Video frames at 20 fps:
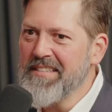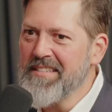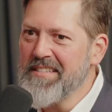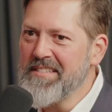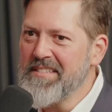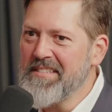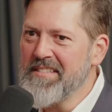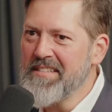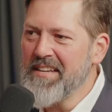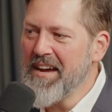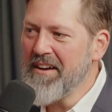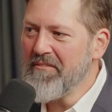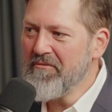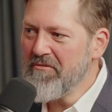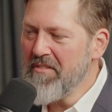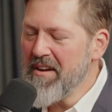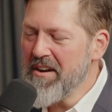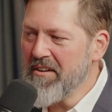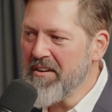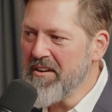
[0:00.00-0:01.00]
It's a
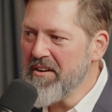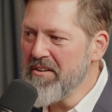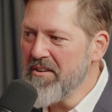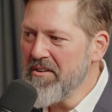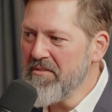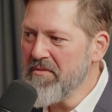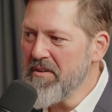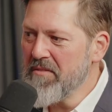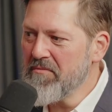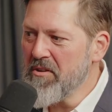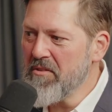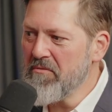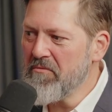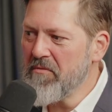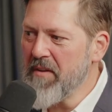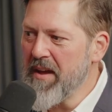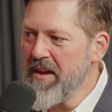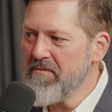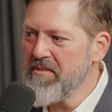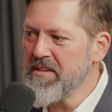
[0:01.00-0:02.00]
tough one. I don't know if I've got
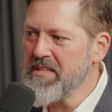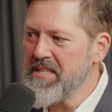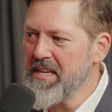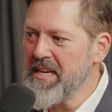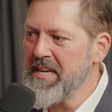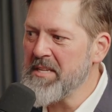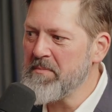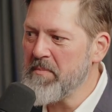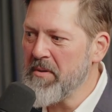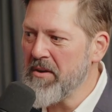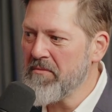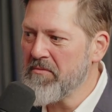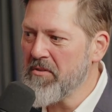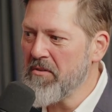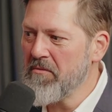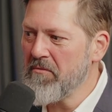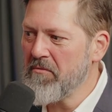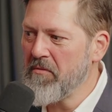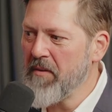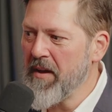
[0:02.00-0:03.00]
favourite cities, but I've
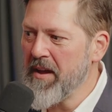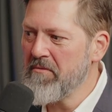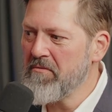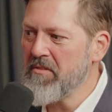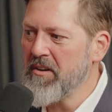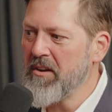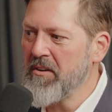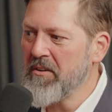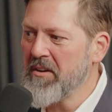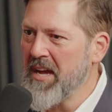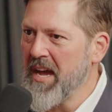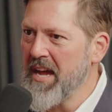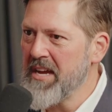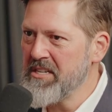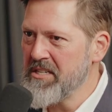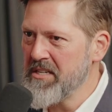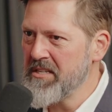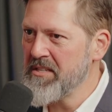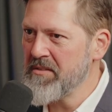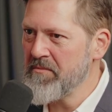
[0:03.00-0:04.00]
got favourite
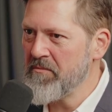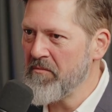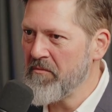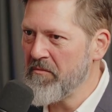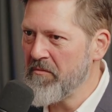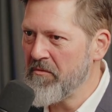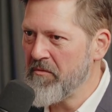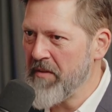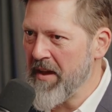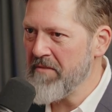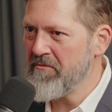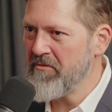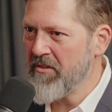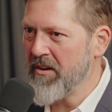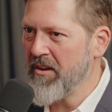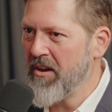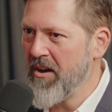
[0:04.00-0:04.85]
locations and favourite